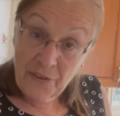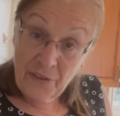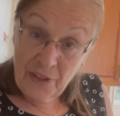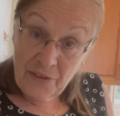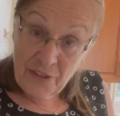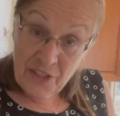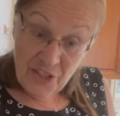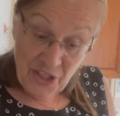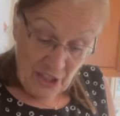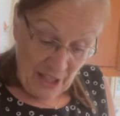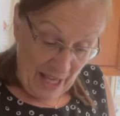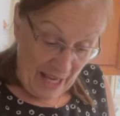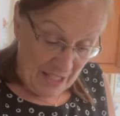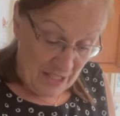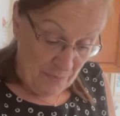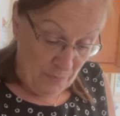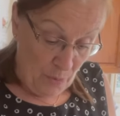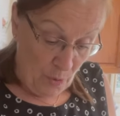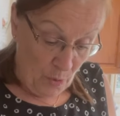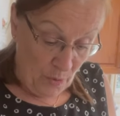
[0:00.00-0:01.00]
this glass
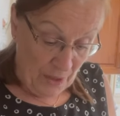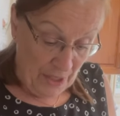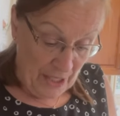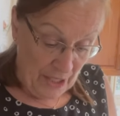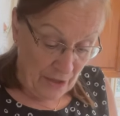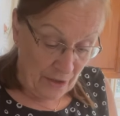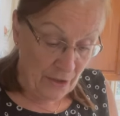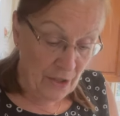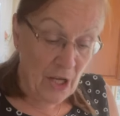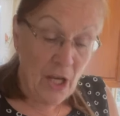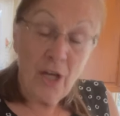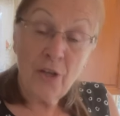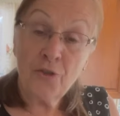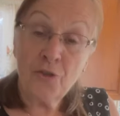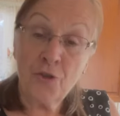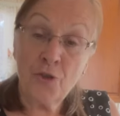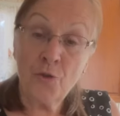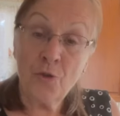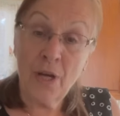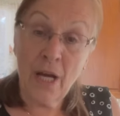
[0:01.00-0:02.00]
bowl here.
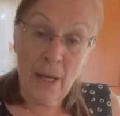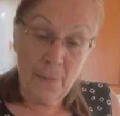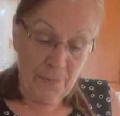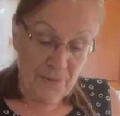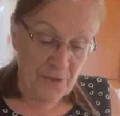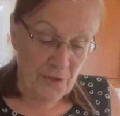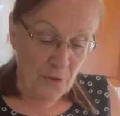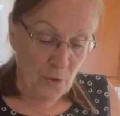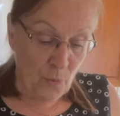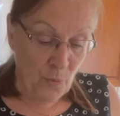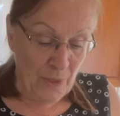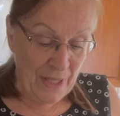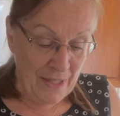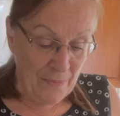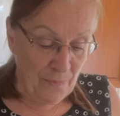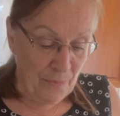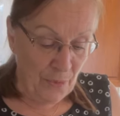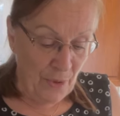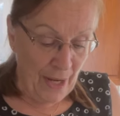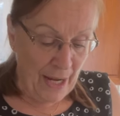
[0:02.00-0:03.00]
2 cups of the wheat
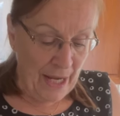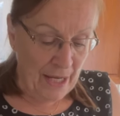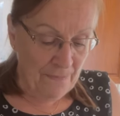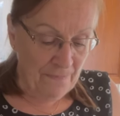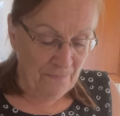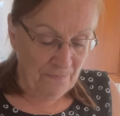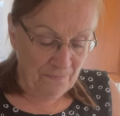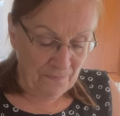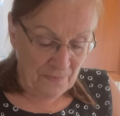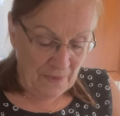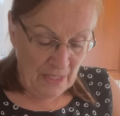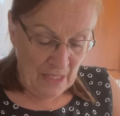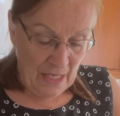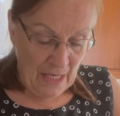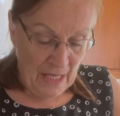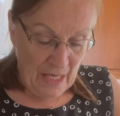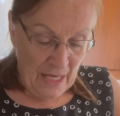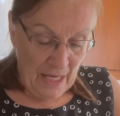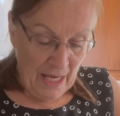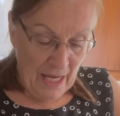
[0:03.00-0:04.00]
bran,
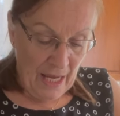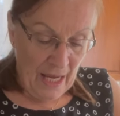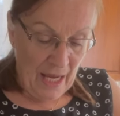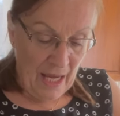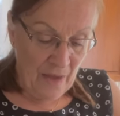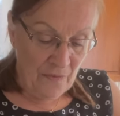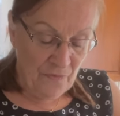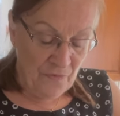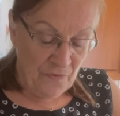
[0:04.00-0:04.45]
and